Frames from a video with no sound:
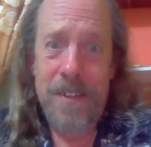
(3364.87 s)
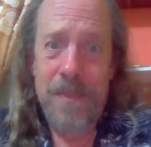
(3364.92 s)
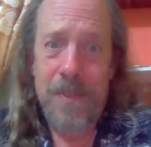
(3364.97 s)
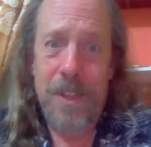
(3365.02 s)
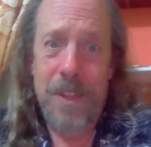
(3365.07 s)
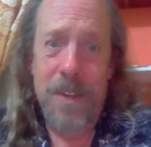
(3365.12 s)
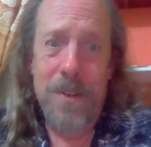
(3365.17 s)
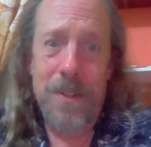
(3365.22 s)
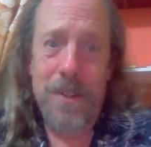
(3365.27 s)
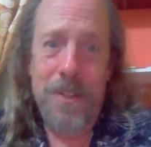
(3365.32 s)

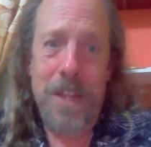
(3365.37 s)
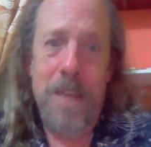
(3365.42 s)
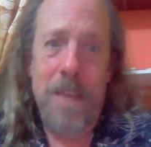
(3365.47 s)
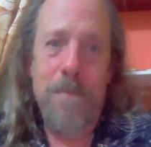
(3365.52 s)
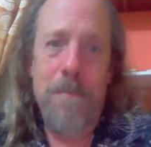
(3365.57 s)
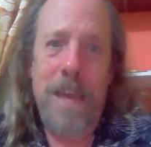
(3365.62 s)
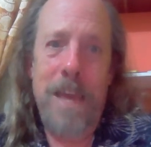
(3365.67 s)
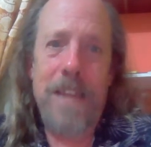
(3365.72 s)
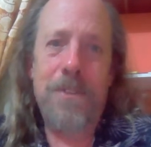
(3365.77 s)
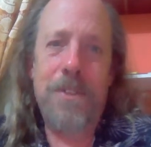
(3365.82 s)
there is a
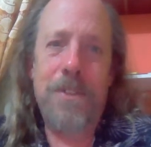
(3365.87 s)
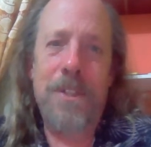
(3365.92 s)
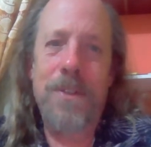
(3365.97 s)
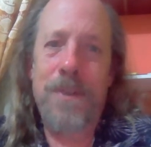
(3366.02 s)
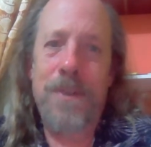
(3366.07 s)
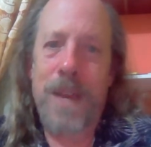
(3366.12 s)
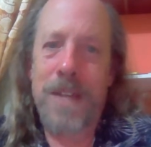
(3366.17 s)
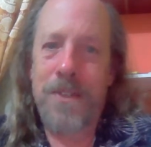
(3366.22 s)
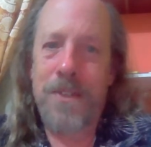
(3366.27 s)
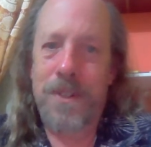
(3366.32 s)
Mexican
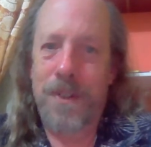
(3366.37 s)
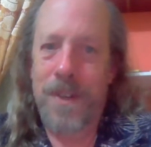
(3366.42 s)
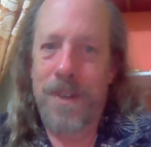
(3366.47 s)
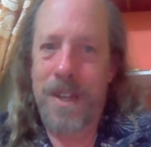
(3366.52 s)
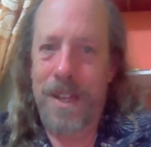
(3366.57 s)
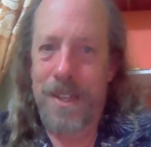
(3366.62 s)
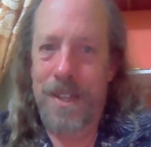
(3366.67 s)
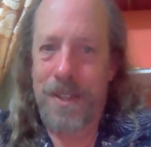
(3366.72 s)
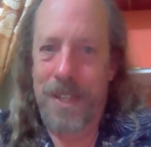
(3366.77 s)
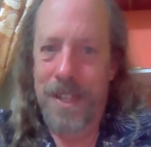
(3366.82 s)

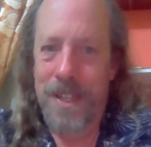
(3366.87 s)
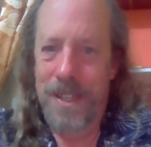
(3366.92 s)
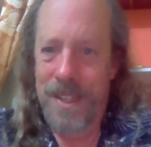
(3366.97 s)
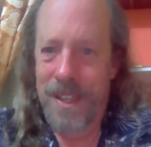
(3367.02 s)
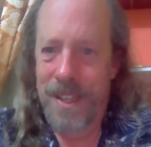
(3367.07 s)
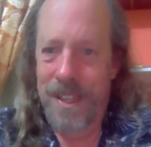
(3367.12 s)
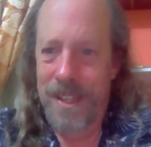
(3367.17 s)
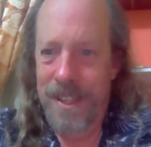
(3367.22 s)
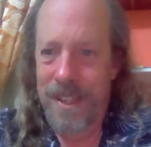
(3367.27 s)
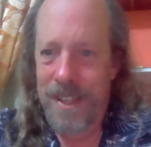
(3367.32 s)
restaurant.
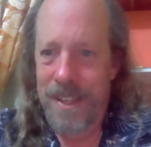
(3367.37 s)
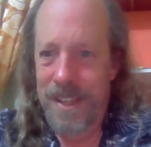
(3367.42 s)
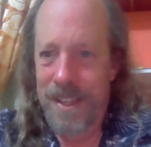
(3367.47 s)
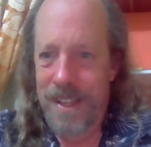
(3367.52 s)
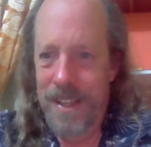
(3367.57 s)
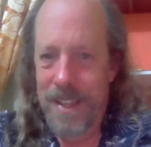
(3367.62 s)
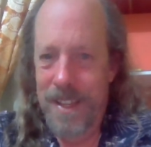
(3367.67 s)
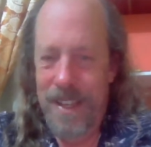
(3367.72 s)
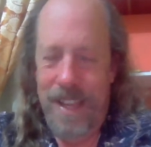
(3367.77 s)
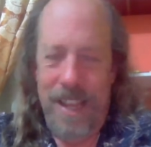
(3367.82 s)

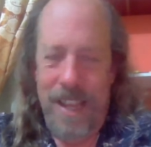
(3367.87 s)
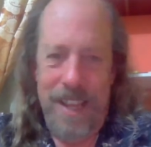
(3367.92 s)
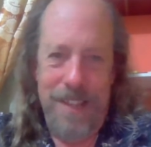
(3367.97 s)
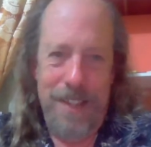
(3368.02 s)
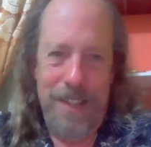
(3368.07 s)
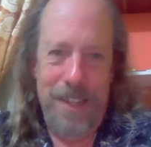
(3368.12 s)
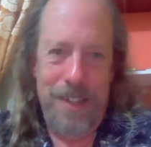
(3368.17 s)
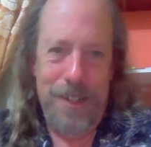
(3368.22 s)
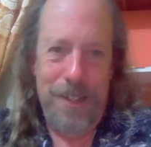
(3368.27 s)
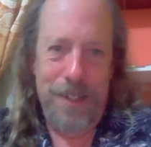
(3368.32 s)

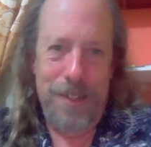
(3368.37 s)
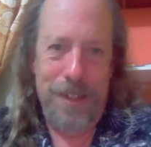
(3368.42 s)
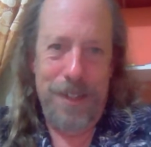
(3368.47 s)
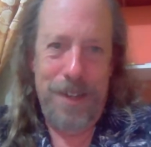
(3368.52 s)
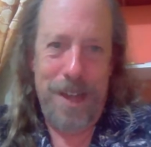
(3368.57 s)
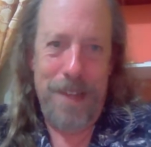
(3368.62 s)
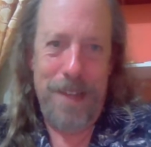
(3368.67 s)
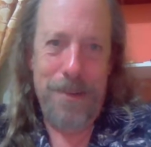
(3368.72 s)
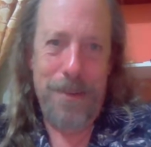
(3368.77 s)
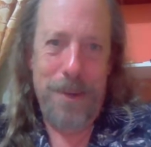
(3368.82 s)
And then there's
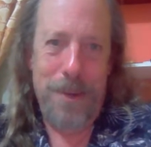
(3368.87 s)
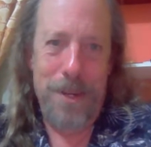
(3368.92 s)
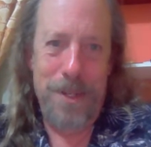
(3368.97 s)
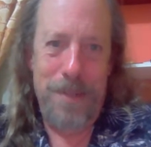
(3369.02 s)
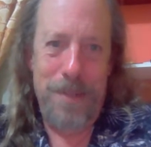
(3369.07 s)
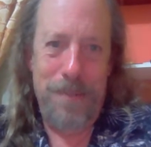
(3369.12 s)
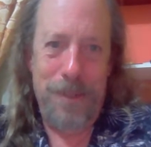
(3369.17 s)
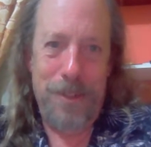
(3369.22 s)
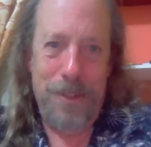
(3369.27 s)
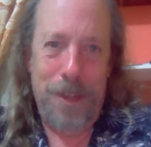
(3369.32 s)
another
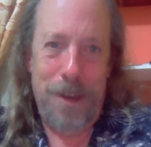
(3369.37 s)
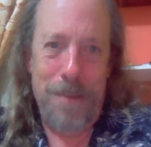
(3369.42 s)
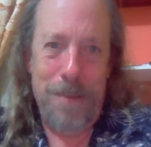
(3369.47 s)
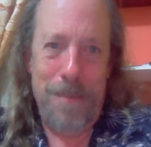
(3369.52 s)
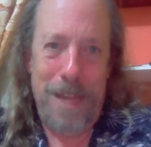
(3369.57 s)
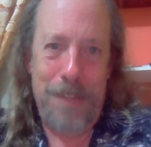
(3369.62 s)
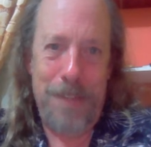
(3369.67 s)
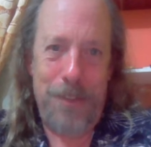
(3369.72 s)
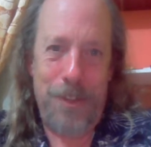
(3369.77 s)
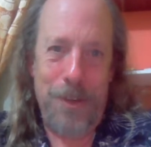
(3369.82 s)
one. It's called
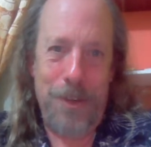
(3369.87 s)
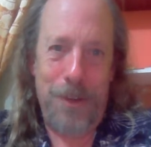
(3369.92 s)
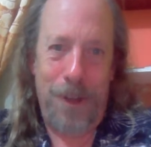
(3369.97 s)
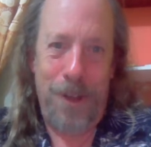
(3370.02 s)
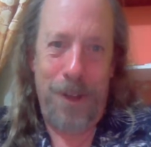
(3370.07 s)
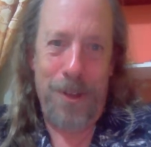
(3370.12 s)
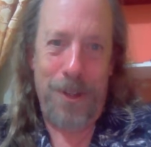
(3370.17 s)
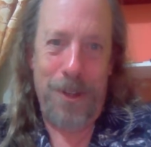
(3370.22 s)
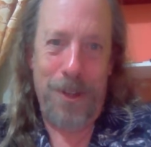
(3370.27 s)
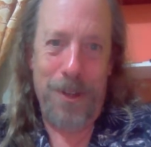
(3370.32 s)
Mexico
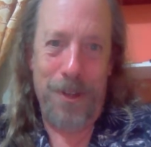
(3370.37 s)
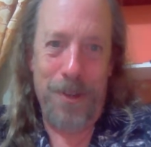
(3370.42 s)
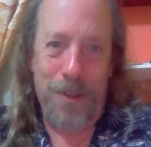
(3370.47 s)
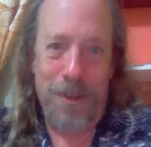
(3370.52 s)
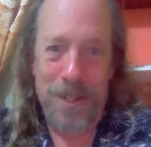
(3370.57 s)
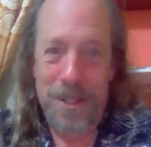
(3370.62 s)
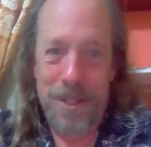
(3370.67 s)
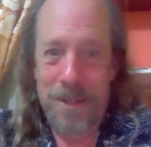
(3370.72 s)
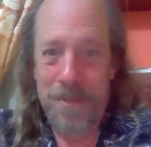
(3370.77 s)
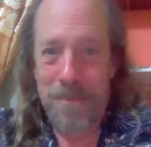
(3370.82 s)

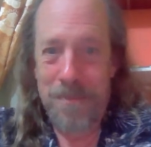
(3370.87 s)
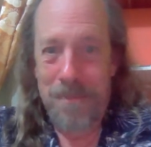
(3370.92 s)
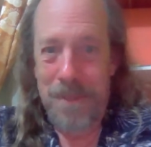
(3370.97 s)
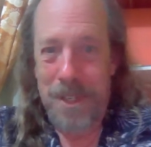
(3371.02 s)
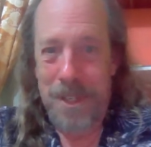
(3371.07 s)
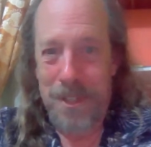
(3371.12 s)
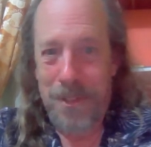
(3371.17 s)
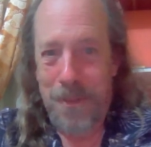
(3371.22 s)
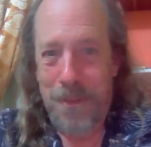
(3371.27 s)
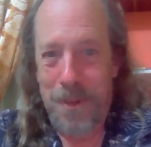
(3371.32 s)
Loco.
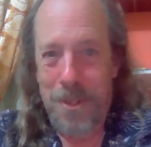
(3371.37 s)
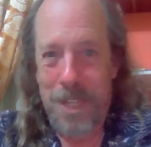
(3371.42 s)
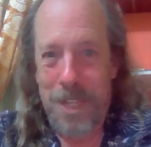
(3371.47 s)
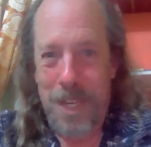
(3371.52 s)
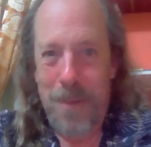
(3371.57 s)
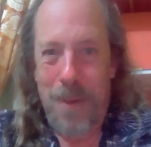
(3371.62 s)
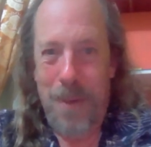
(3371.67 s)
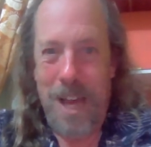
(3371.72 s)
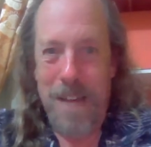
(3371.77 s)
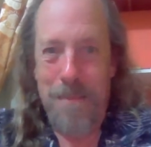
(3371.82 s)
It's really
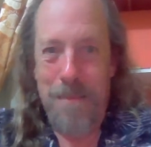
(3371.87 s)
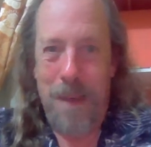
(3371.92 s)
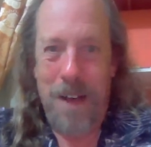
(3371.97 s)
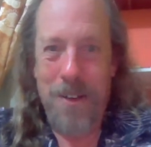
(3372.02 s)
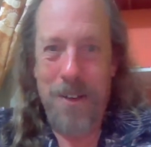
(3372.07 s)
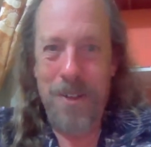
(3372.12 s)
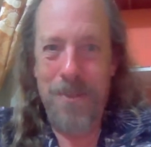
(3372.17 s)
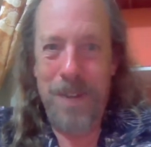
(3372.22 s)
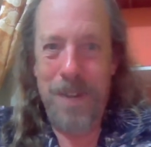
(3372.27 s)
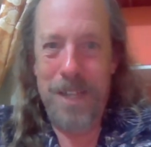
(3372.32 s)

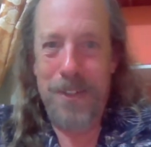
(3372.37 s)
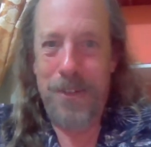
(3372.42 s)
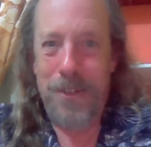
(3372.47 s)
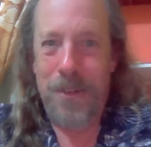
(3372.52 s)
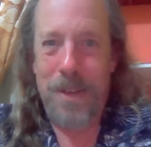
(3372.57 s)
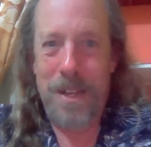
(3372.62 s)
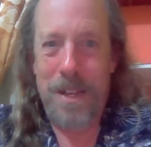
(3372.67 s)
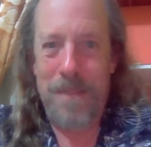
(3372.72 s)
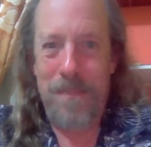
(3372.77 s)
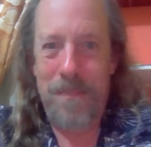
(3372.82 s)
Guatemalan
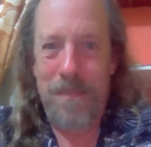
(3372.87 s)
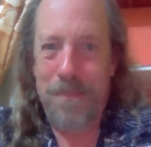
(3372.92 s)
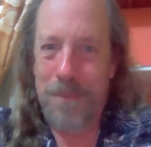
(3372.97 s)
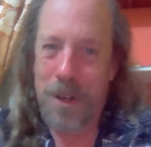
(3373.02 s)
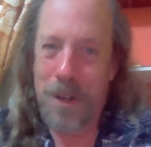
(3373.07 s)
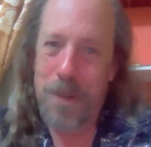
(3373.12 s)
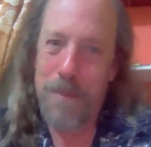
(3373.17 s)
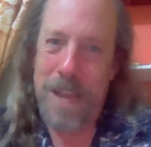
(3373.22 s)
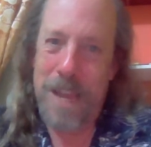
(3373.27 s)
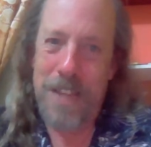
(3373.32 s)
restaurant.
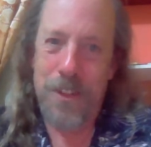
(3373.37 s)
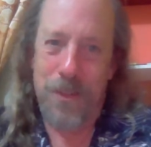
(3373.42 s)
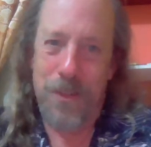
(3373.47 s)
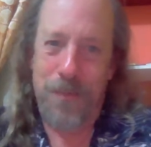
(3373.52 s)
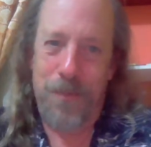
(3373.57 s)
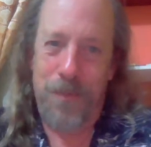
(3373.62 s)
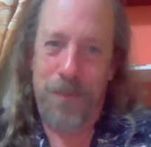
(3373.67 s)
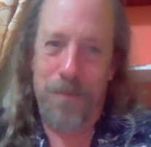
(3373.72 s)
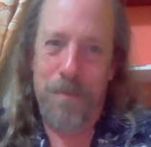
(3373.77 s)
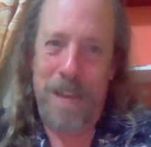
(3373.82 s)
Their
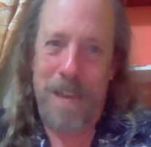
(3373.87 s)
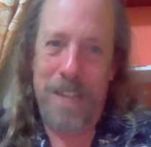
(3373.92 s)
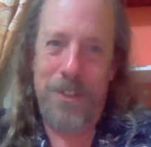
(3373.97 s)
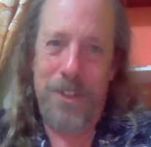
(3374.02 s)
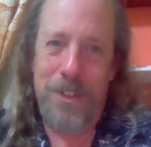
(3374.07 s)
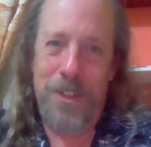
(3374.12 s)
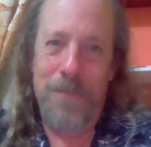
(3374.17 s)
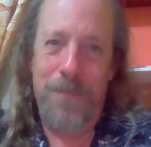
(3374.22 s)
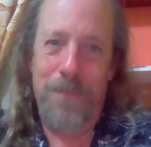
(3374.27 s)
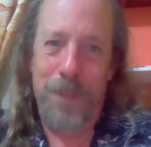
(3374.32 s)

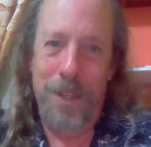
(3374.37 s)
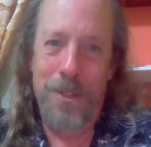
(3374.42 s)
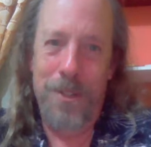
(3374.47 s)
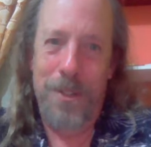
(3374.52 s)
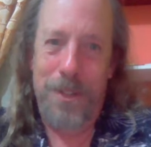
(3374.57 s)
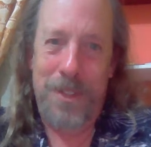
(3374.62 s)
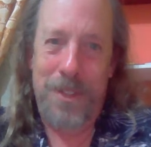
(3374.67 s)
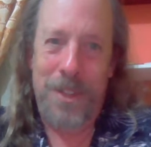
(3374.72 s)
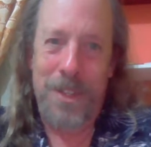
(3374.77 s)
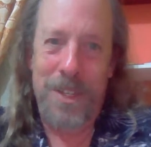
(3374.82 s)
Mexican food
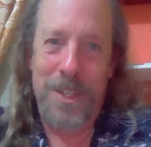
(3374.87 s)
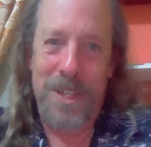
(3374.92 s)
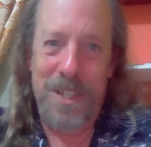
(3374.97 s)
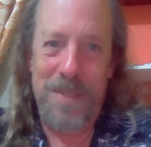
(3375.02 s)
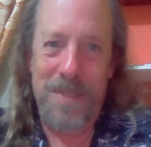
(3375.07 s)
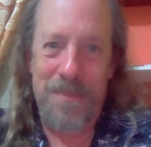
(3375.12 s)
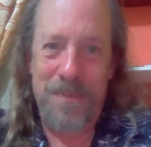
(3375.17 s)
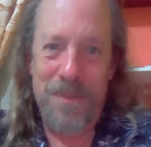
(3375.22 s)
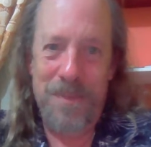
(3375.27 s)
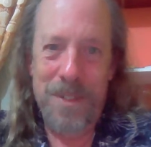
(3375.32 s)
is
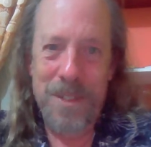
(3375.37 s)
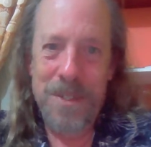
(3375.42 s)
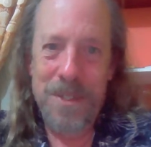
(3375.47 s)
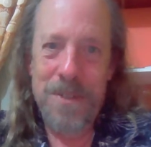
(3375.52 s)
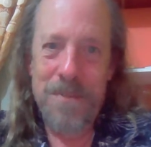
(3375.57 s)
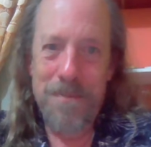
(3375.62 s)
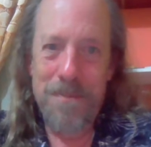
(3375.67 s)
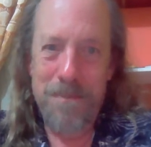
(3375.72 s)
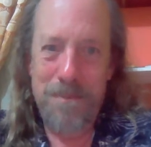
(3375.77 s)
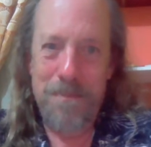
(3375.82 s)
good,
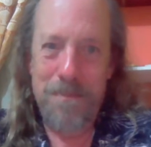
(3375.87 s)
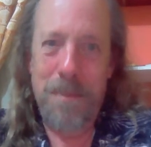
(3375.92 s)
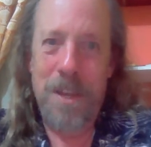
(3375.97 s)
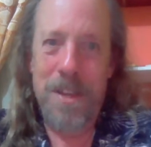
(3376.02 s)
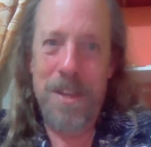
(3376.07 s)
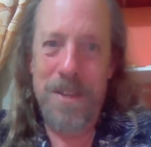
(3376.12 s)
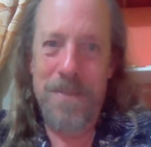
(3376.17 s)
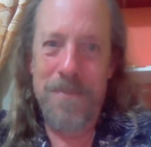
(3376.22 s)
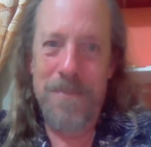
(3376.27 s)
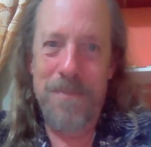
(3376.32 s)

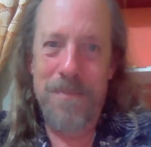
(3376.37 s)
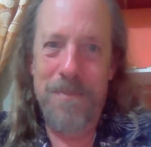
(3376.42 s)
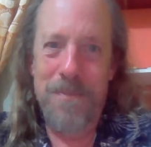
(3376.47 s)
but